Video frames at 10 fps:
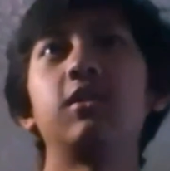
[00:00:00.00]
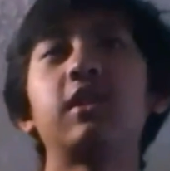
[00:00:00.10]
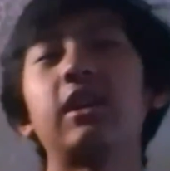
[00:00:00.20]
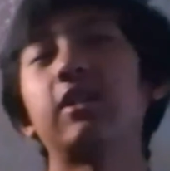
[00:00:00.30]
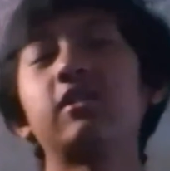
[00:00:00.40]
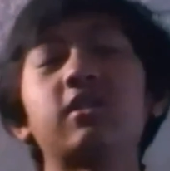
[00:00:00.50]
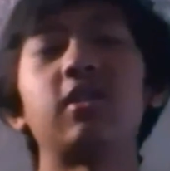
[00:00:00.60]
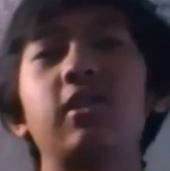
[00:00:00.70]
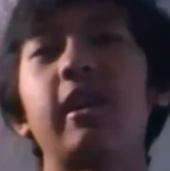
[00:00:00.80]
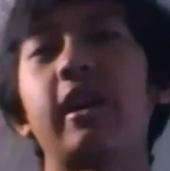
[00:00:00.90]
So the
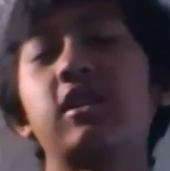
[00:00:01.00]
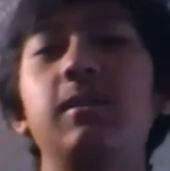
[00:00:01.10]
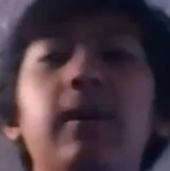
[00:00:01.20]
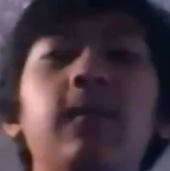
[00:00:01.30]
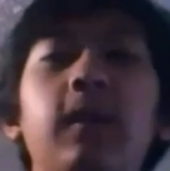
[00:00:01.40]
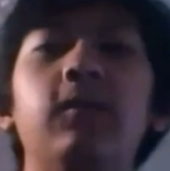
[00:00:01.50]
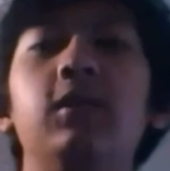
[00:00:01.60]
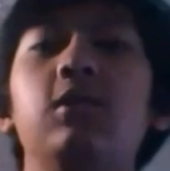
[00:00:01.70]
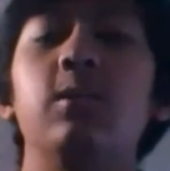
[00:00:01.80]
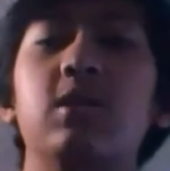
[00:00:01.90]
gears are actually my
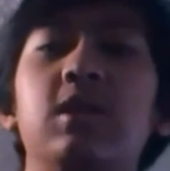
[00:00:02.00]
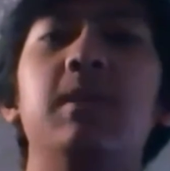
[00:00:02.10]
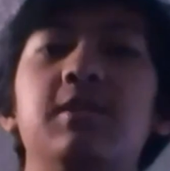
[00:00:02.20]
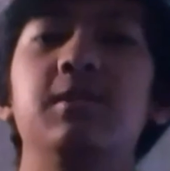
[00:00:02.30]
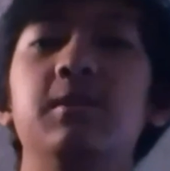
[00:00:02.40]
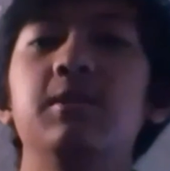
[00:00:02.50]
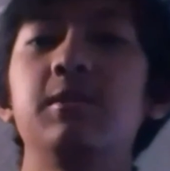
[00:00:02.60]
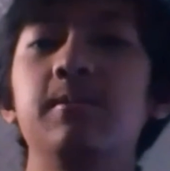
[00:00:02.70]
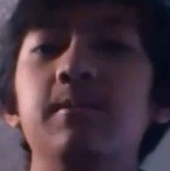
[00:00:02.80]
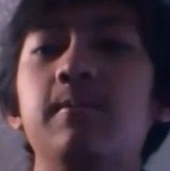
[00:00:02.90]
favorite twisty
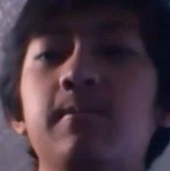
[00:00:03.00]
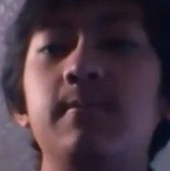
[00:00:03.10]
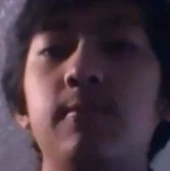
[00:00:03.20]
puzzles.